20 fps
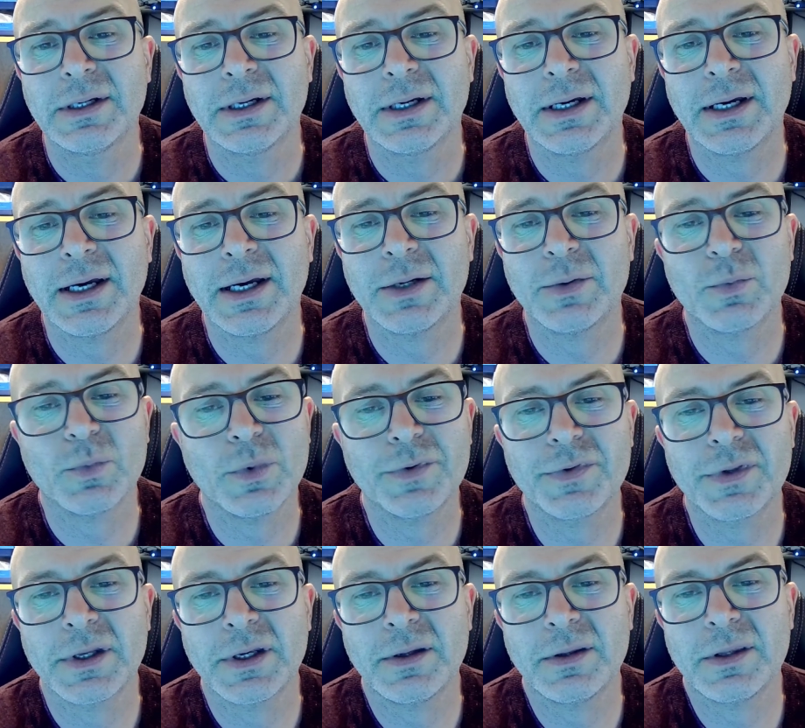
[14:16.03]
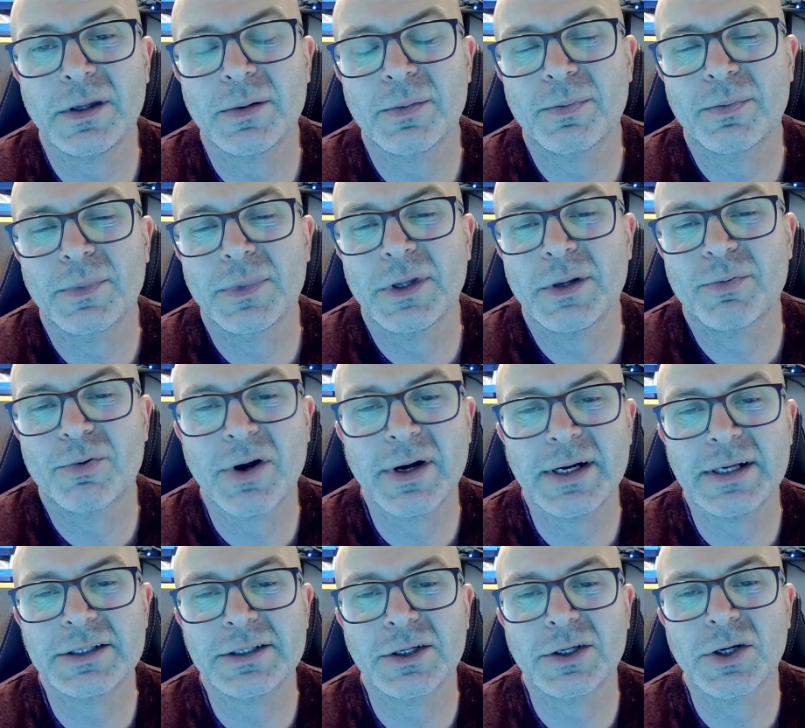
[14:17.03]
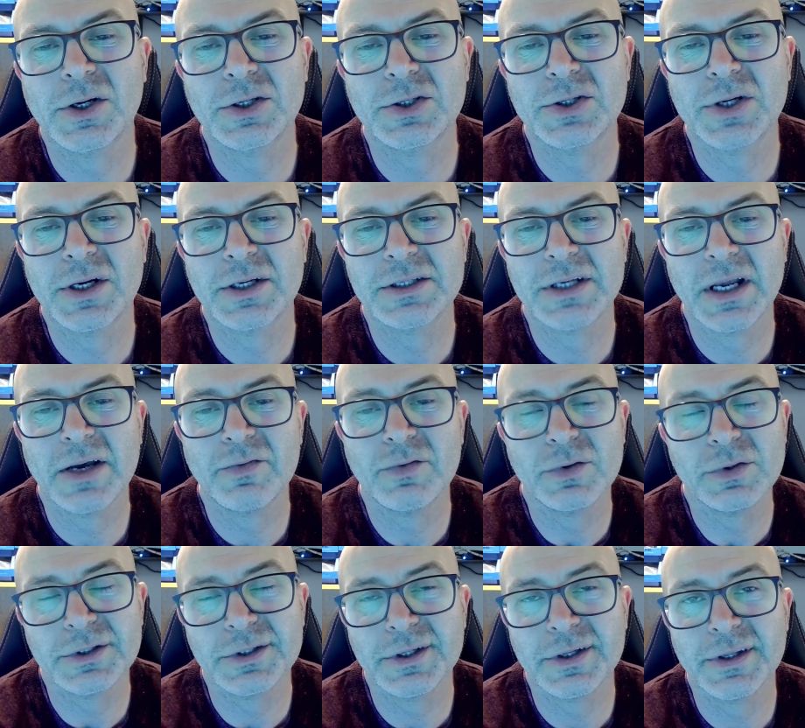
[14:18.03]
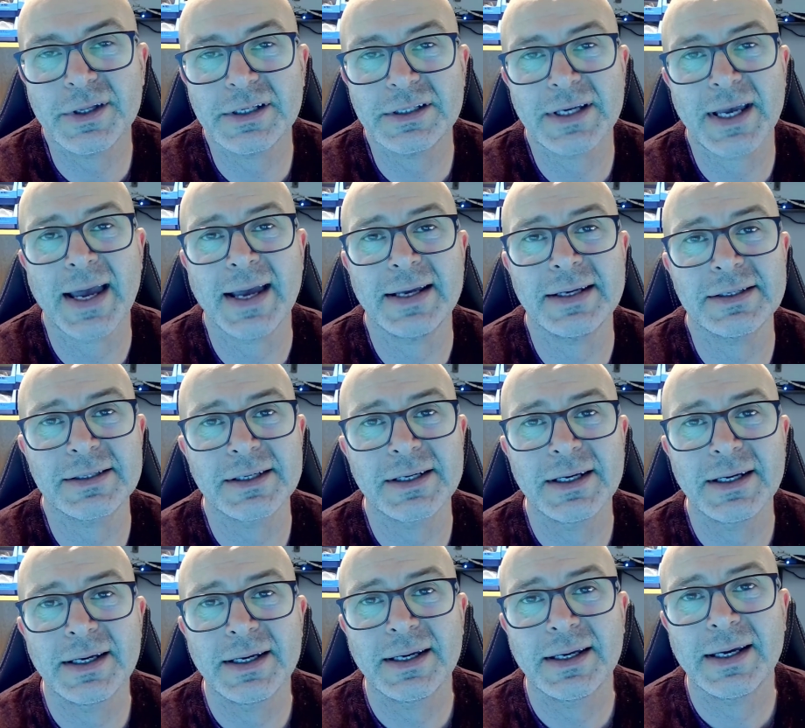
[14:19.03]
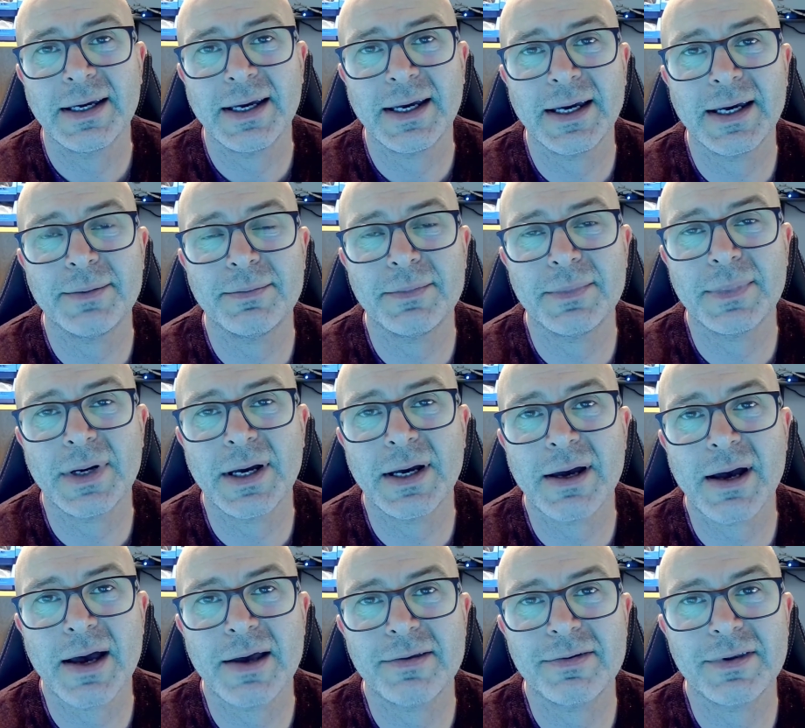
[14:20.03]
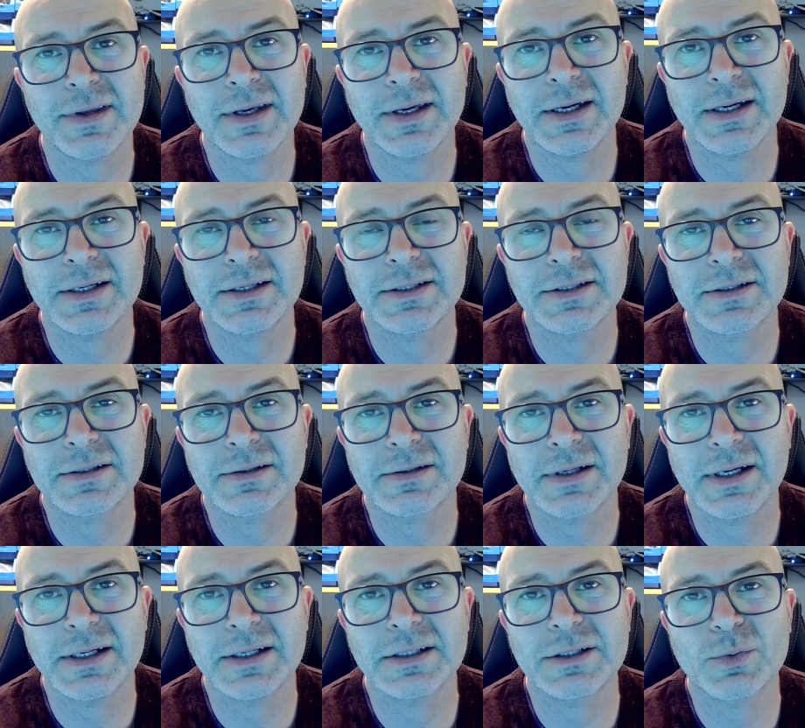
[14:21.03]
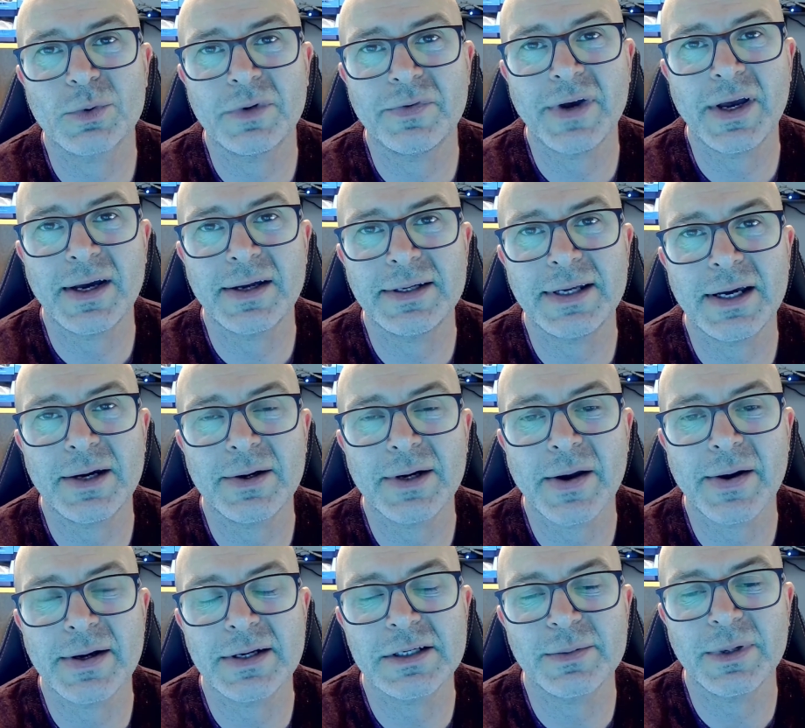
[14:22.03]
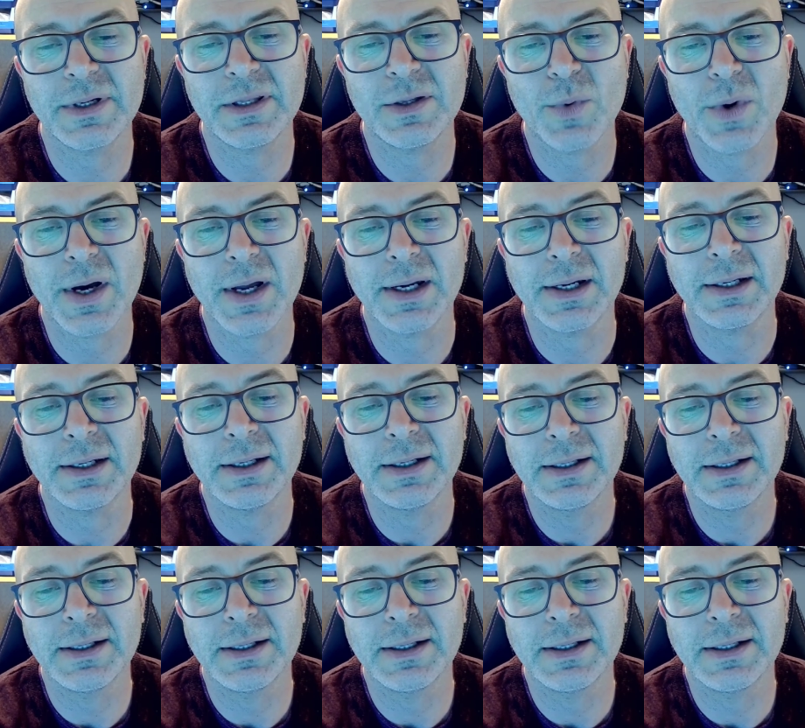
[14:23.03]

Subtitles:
and with the brightness and contrast levels that this has, I think it's without doubt going to be the one.